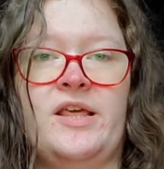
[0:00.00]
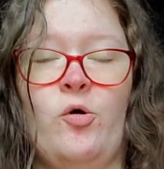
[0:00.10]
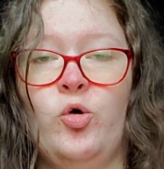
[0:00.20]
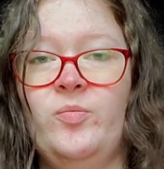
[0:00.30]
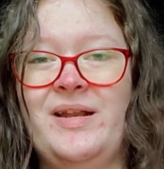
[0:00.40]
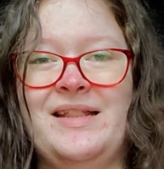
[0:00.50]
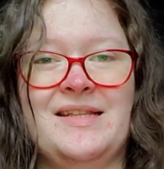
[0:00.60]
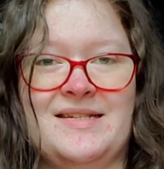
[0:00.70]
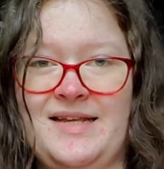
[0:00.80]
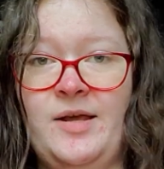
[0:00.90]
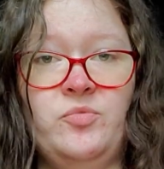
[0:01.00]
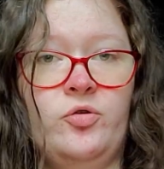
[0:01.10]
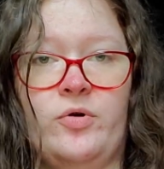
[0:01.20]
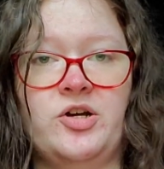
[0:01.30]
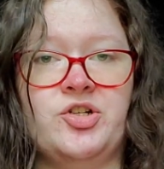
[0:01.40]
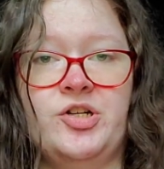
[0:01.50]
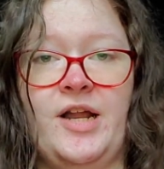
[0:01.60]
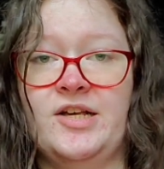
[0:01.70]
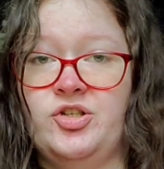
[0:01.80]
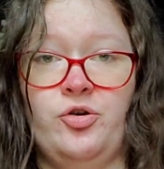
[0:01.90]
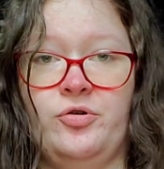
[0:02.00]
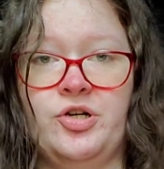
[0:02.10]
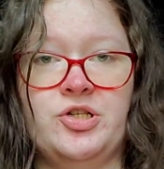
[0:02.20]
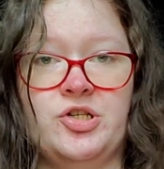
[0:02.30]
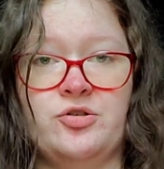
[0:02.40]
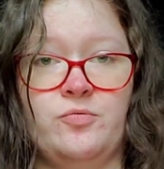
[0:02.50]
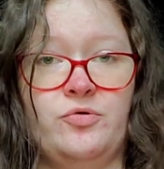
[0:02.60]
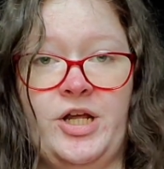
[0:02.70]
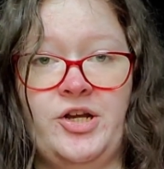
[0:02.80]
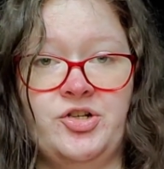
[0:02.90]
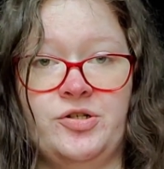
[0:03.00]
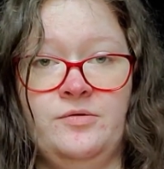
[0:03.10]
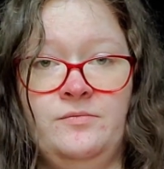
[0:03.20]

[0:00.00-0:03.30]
They orbit in the same direction as Uranus's rotation.